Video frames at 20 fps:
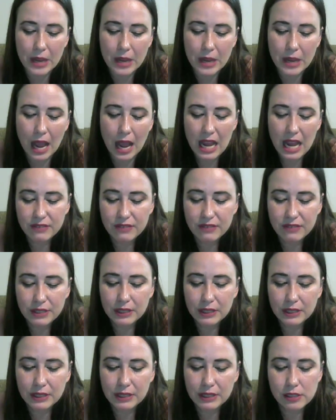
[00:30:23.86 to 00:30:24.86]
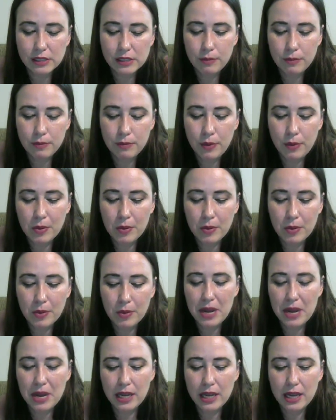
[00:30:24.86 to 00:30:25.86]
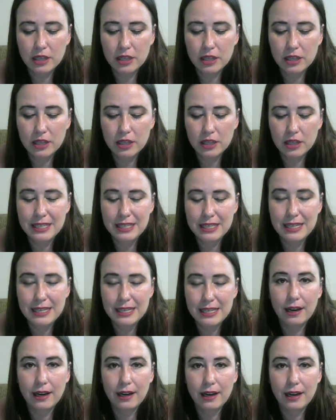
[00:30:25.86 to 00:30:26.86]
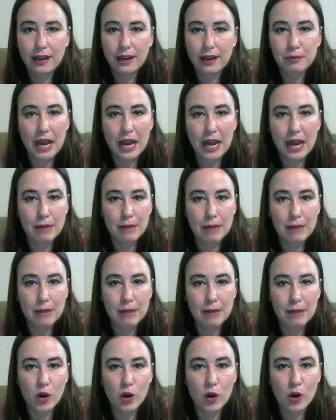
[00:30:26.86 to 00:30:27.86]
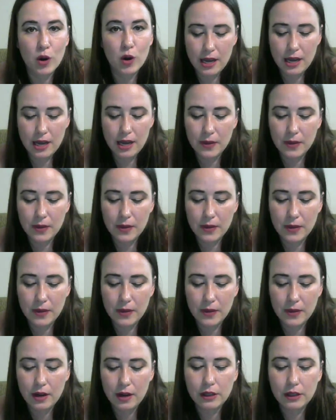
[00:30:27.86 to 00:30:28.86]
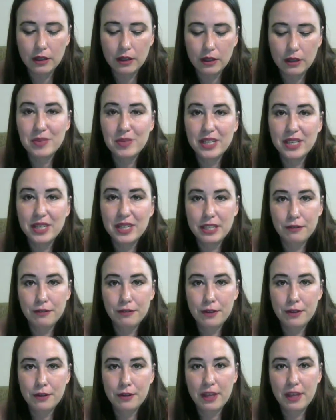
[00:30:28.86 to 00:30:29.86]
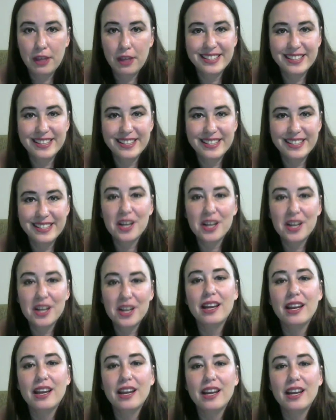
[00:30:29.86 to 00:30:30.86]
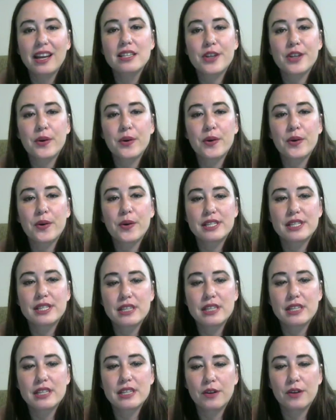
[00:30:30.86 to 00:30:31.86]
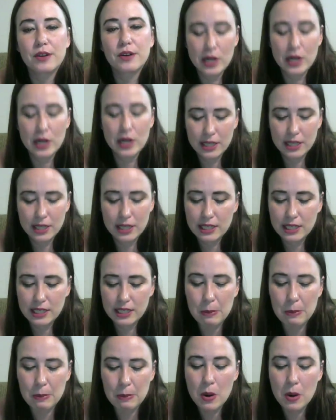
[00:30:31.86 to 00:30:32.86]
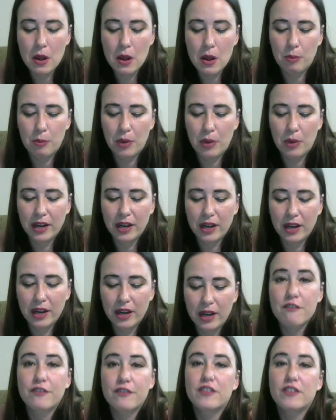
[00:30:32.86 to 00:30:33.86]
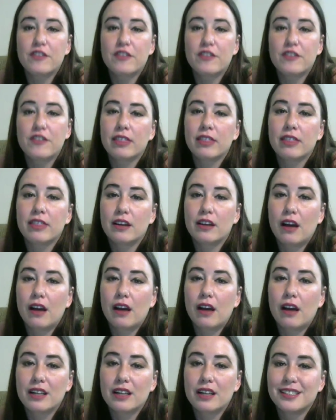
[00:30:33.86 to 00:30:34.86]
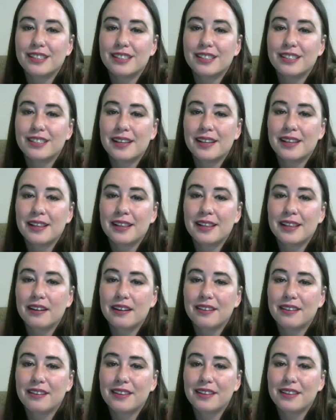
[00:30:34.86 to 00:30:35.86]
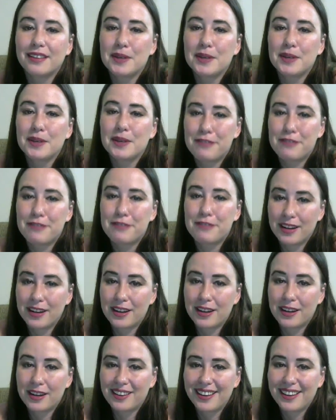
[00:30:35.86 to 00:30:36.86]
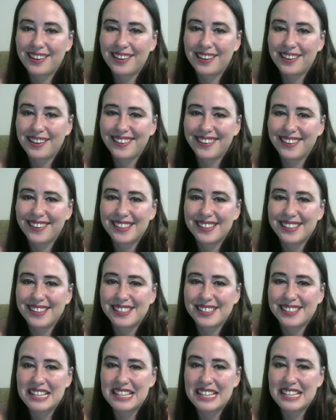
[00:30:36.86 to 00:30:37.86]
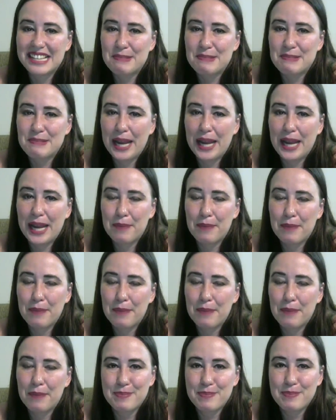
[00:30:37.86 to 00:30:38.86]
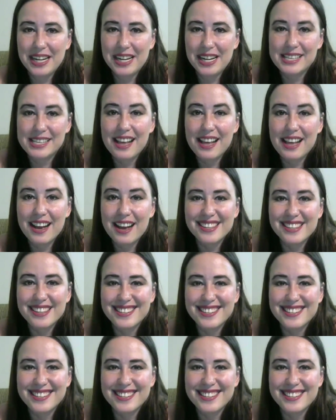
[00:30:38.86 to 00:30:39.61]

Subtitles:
I haven't really started promoting the penny auctions yet. I'm working on it. There's so many different things that I'm working on, so it's, one at a time. But I have done the auctions, and they're really fun. Like, it's like playing penny slots.